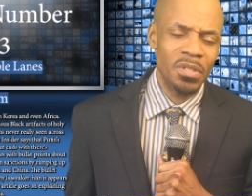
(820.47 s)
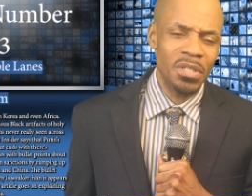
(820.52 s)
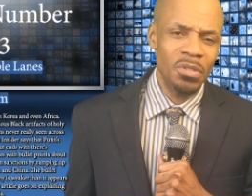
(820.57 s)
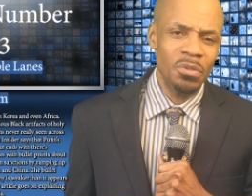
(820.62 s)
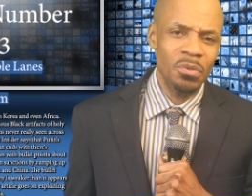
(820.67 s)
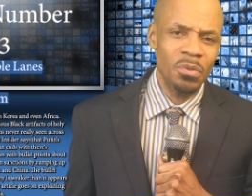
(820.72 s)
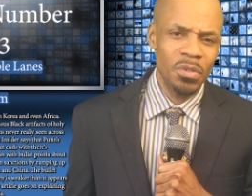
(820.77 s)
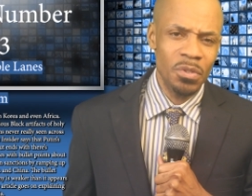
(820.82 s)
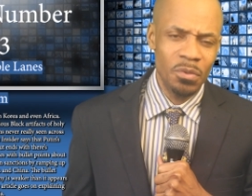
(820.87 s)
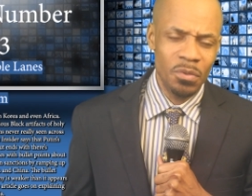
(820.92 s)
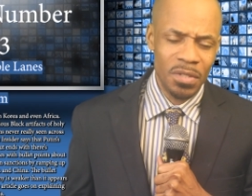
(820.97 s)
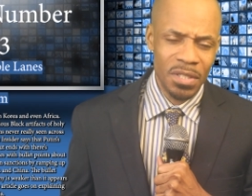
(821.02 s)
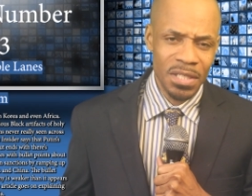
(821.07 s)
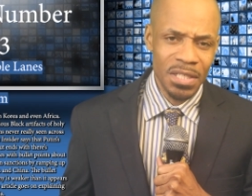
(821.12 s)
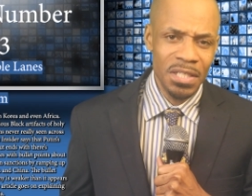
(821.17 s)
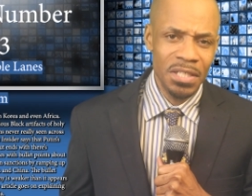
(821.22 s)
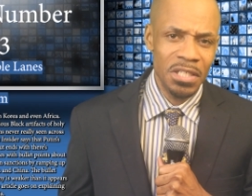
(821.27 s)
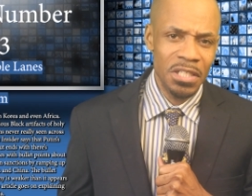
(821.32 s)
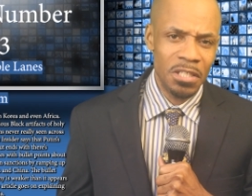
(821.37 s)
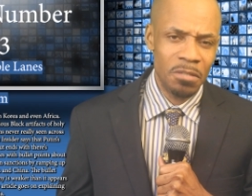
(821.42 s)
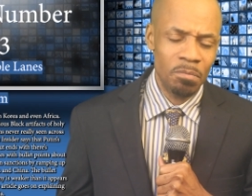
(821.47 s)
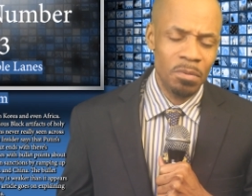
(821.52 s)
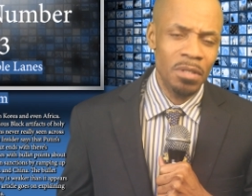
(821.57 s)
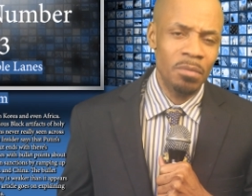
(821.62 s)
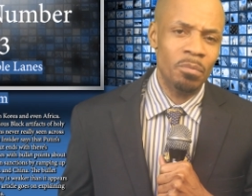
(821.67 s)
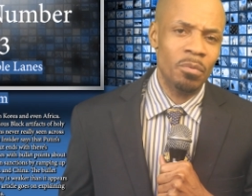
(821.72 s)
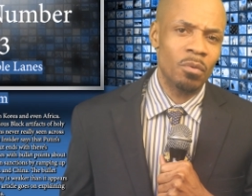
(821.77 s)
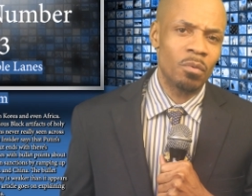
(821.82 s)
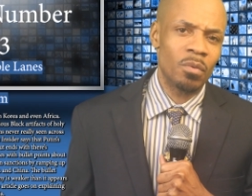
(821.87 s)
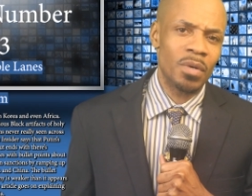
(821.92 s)
You you see these
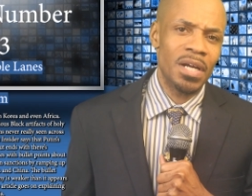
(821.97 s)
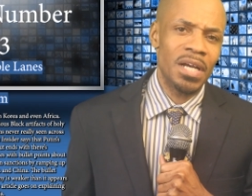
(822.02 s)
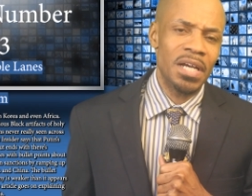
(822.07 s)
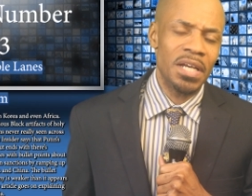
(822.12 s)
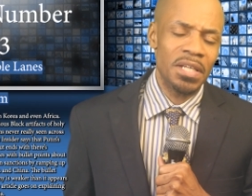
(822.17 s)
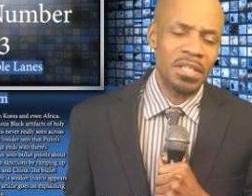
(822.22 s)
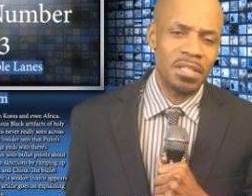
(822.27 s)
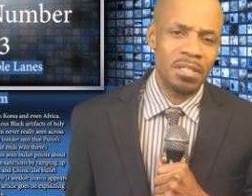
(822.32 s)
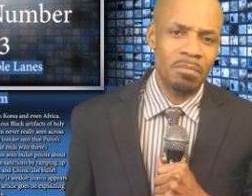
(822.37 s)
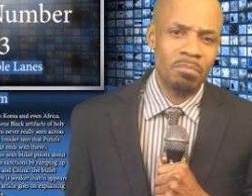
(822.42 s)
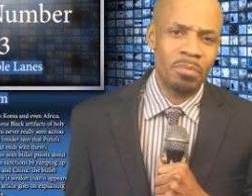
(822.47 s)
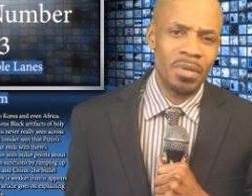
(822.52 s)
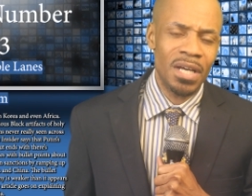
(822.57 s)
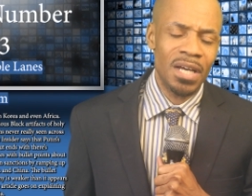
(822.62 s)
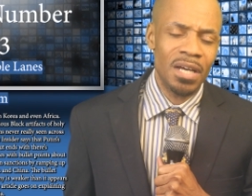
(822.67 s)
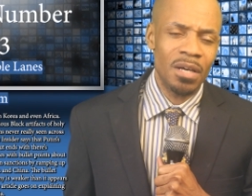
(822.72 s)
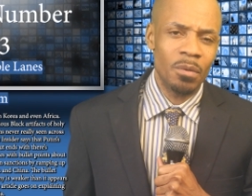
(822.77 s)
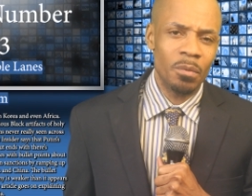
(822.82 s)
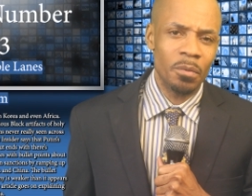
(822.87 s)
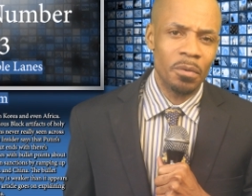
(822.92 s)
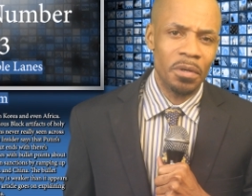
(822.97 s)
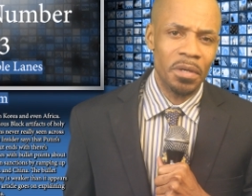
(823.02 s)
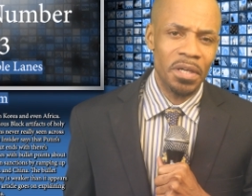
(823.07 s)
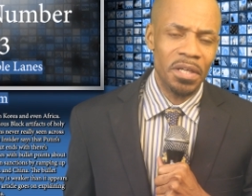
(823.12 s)
people rise to power